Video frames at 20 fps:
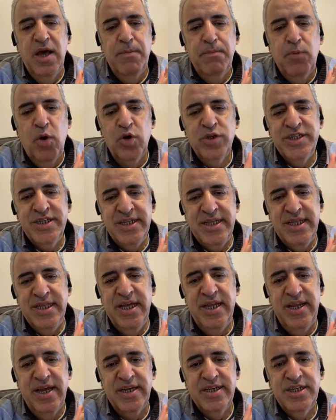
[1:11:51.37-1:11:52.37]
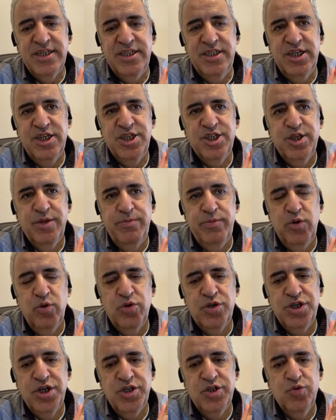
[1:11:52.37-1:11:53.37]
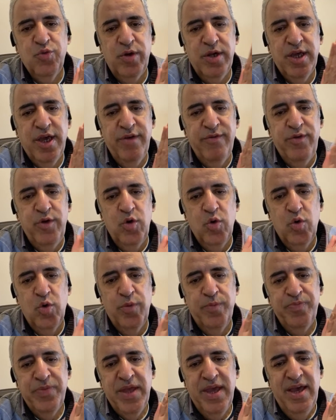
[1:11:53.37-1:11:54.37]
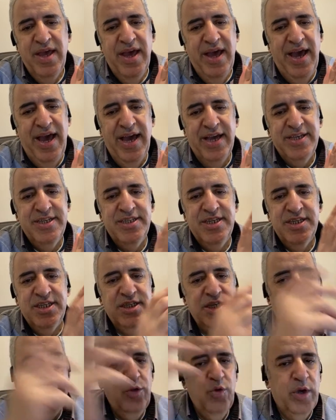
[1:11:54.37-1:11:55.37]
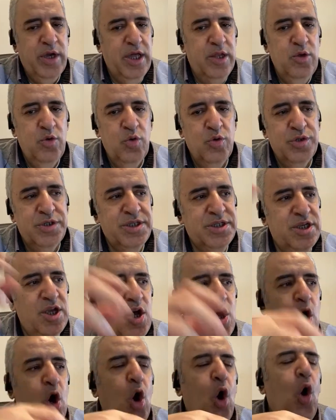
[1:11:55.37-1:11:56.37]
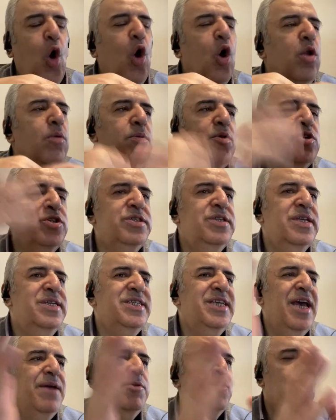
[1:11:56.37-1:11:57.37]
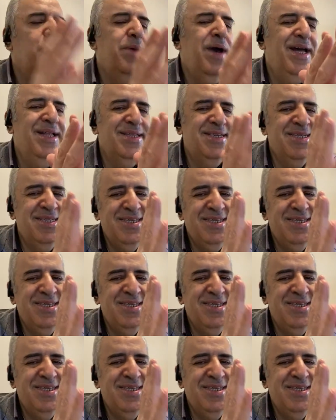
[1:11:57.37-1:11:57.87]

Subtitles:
most Linux distributions will give you access, and you can use almost the same commands.